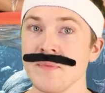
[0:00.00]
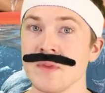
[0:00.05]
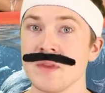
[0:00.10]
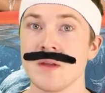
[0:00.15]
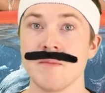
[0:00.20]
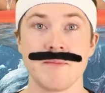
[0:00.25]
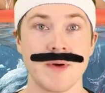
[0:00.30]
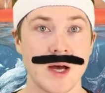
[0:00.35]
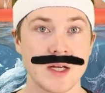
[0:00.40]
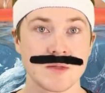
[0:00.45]

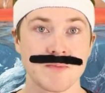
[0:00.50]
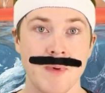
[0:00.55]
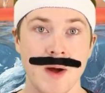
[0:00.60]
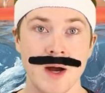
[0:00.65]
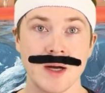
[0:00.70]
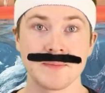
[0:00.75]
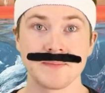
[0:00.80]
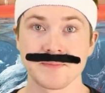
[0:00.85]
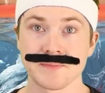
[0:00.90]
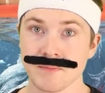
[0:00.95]
And the best
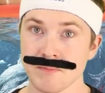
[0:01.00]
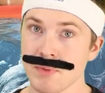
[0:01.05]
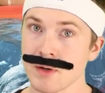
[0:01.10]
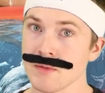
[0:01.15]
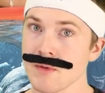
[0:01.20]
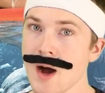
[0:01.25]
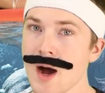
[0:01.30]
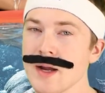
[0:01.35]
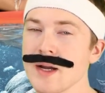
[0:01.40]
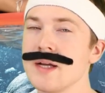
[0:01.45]
part?
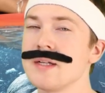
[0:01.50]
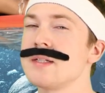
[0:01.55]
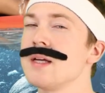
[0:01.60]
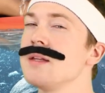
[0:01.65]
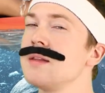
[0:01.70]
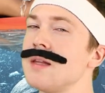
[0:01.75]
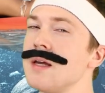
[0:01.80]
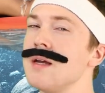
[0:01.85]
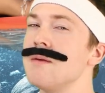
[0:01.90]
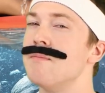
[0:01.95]
Piranha
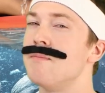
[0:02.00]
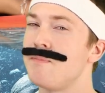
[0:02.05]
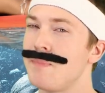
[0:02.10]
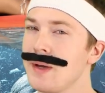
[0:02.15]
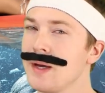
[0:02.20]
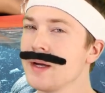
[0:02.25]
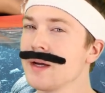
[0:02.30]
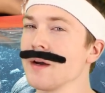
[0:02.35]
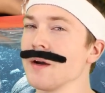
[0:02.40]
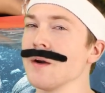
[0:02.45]
did the
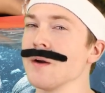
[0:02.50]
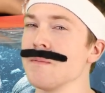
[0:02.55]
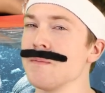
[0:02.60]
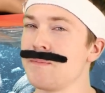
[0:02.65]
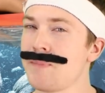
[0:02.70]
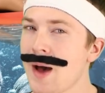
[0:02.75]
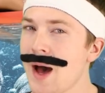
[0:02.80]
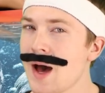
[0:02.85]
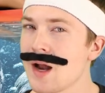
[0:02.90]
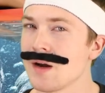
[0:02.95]

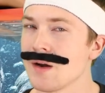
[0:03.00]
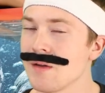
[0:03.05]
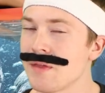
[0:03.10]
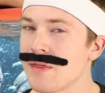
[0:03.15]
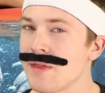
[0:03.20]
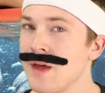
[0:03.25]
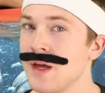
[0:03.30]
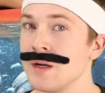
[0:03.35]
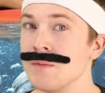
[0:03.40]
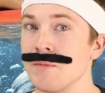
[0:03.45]
bigger, badder
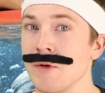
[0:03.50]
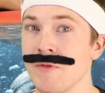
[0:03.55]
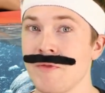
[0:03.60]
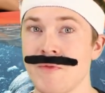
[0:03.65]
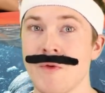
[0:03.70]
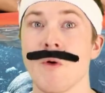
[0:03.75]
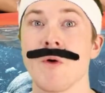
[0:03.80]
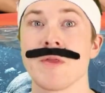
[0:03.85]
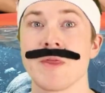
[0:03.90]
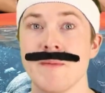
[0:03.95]
thing
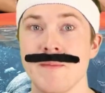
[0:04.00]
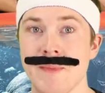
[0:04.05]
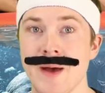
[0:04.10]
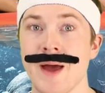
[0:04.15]
before the